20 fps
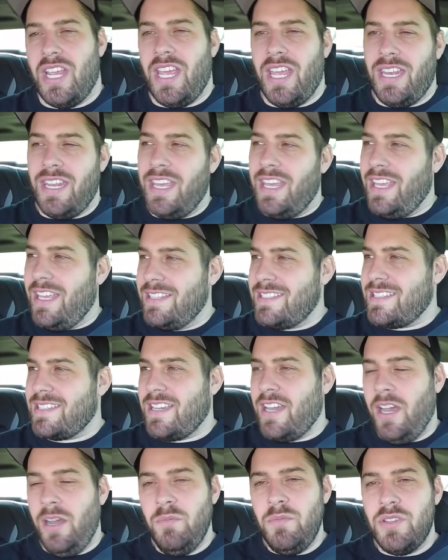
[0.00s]
and it's
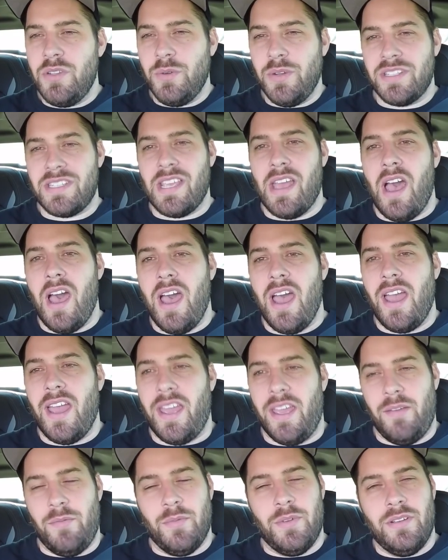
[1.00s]
come to a
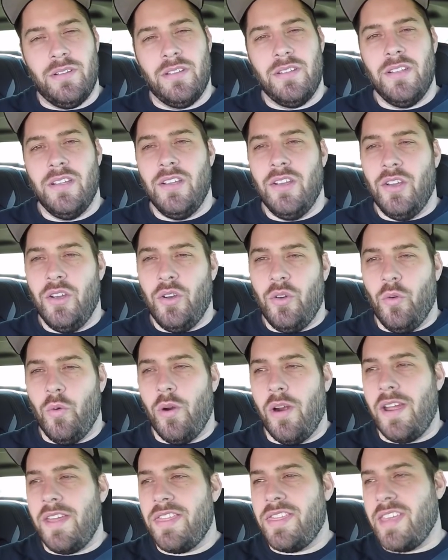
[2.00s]
time
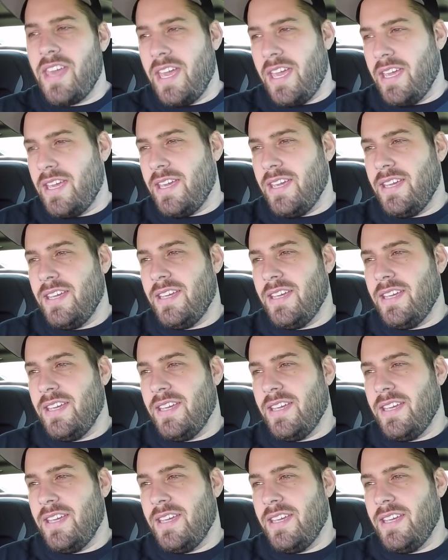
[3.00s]
where I think